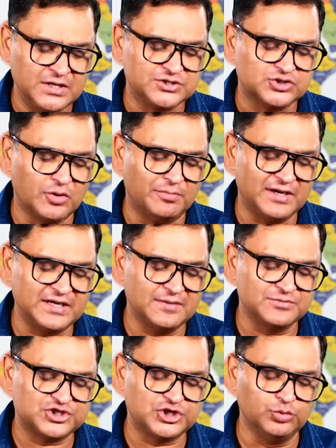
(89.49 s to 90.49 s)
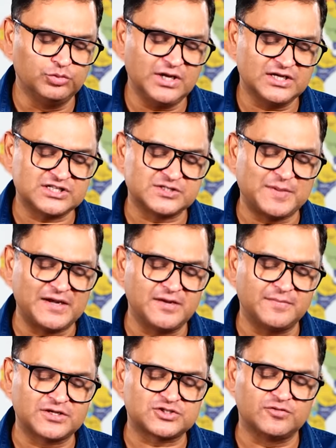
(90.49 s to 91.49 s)
So, Mariam Shiuna,
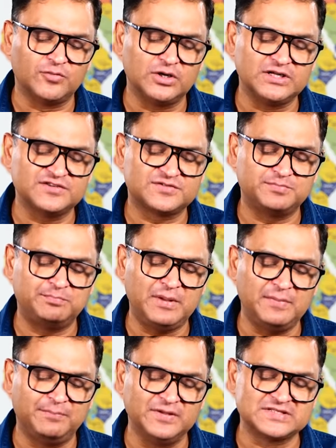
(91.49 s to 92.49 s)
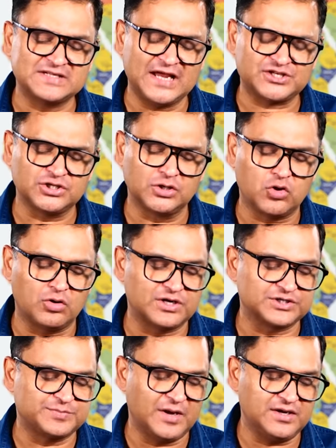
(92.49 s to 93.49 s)
suspended minister of Maldives People's National
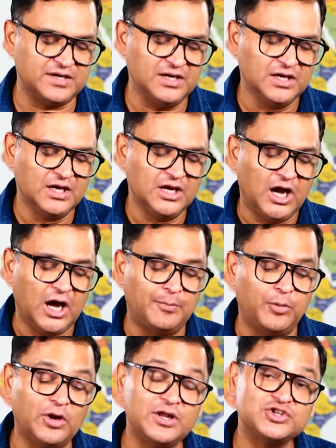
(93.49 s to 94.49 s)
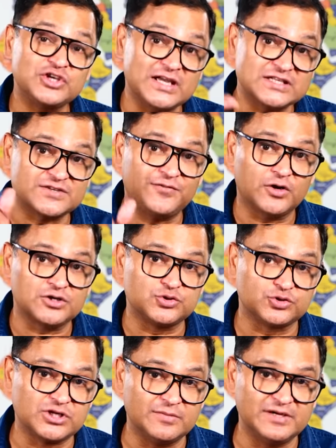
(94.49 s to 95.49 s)
Congress Party, apologized for a
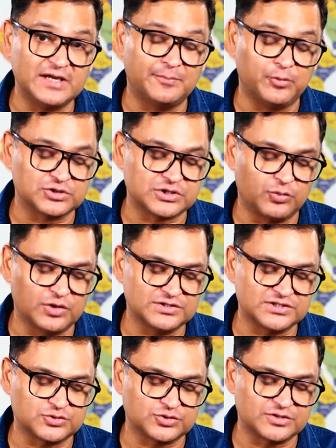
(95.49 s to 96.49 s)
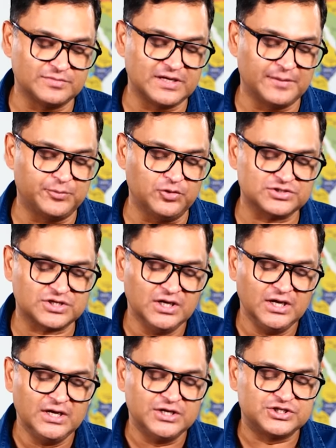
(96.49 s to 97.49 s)
social media post. Now, what is the social media post?
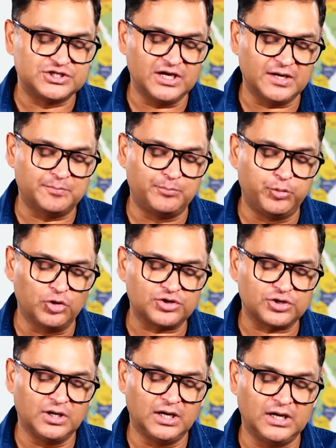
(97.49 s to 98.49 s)
She had put